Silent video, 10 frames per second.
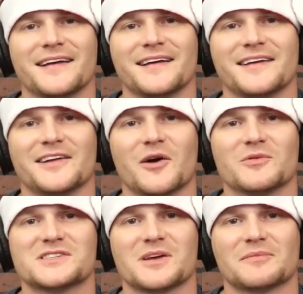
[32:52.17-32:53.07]
you know,
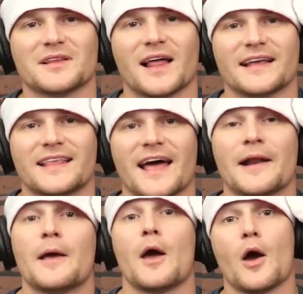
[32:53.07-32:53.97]
with something like
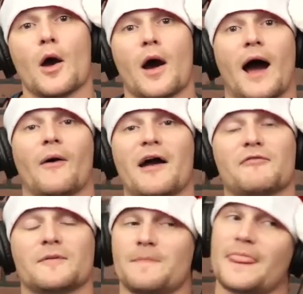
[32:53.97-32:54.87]
that.
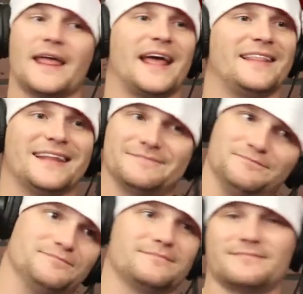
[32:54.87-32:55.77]
However, and
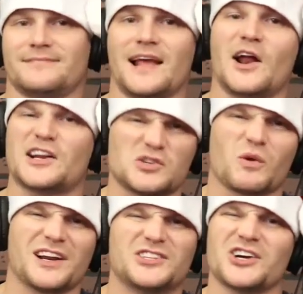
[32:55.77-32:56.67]
I just
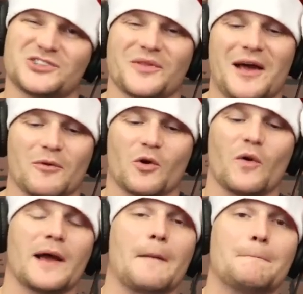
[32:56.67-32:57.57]
wanted to touch on that real
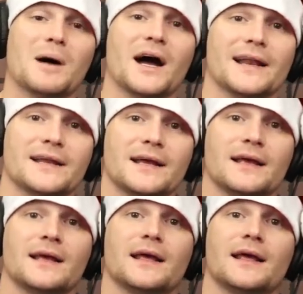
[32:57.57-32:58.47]
quick, but
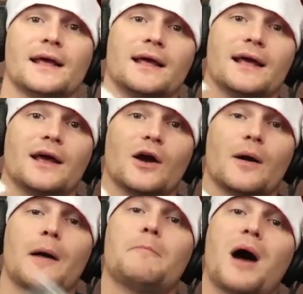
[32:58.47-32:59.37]

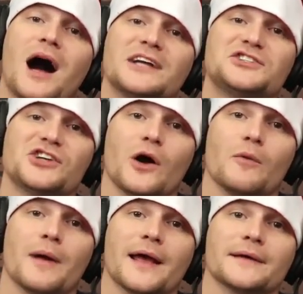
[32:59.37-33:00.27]
a poncho,
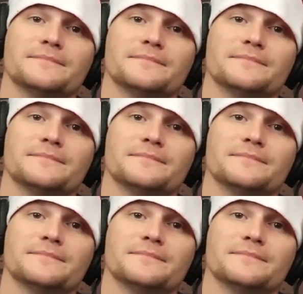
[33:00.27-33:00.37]
man.